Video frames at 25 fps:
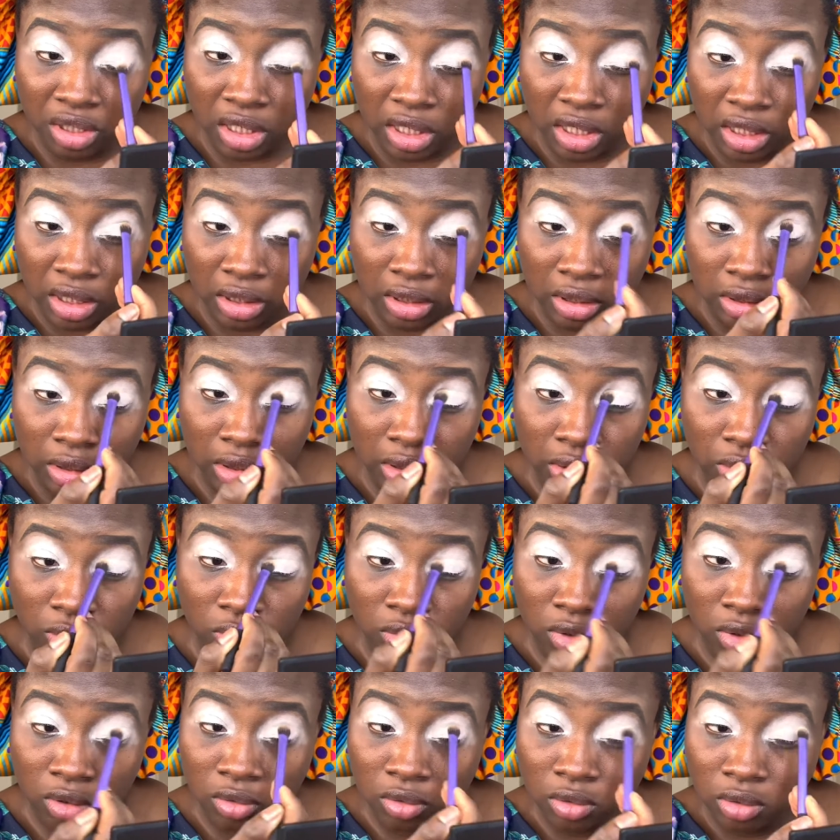the eyelid as
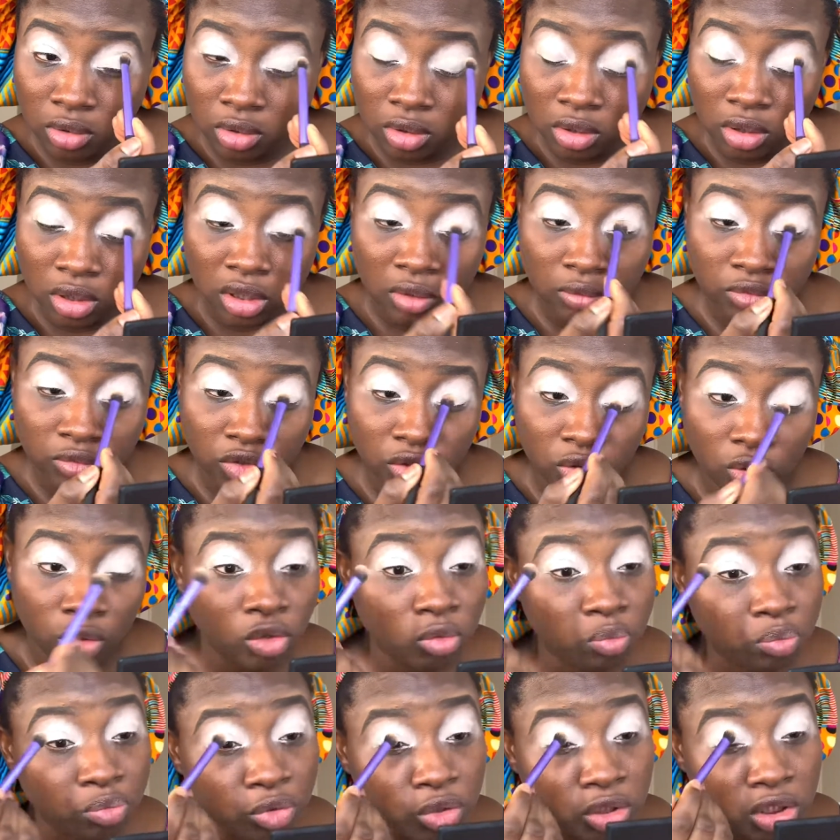well. I'm just
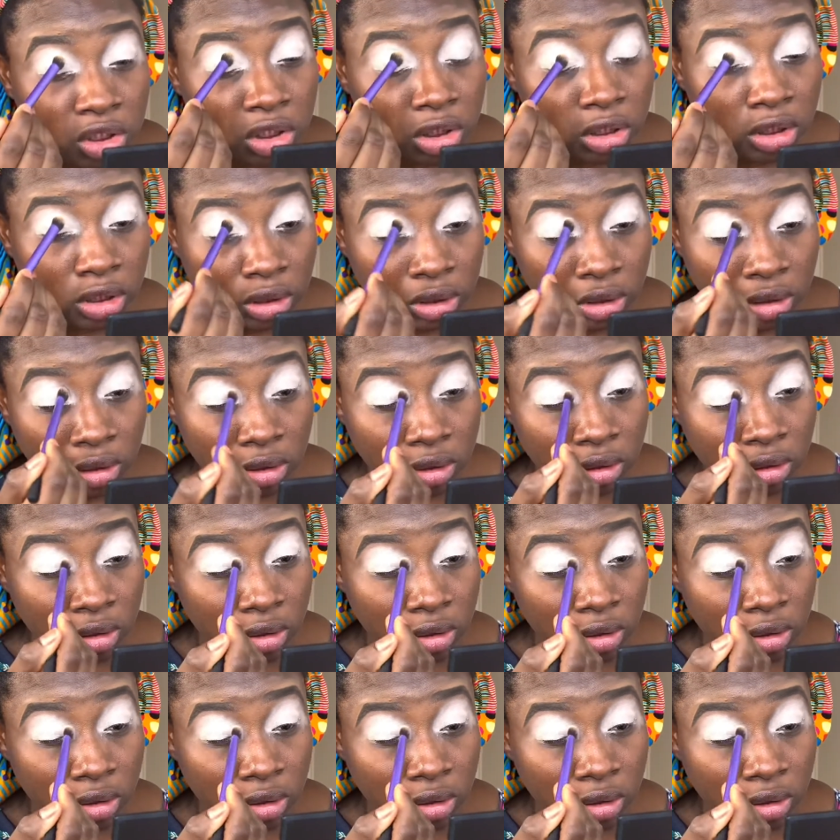going to push it in.